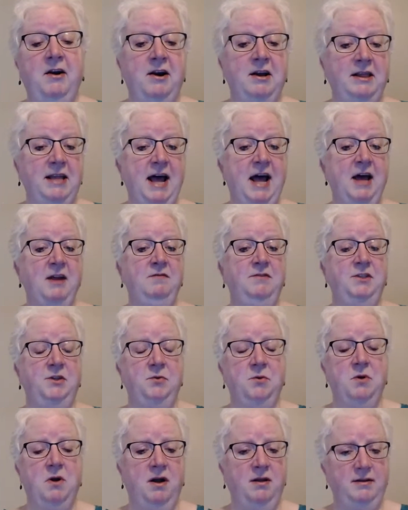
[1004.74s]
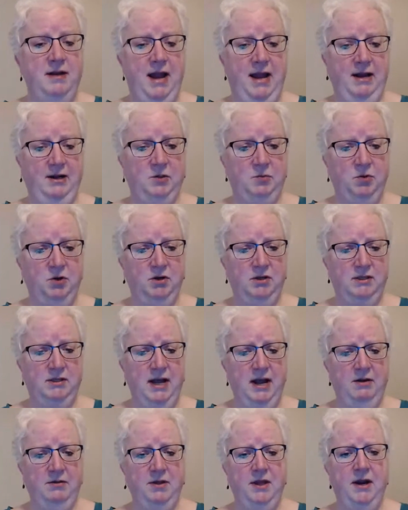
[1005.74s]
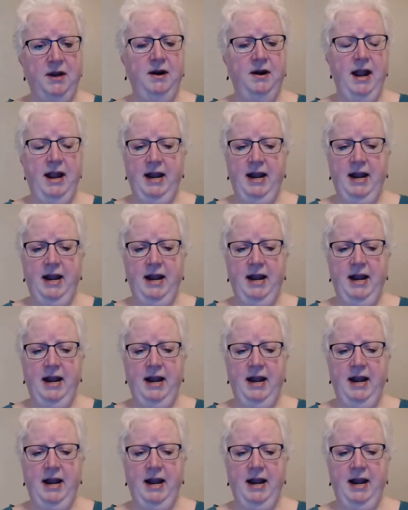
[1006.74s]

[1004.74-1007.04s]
a lot of so-called experts out there,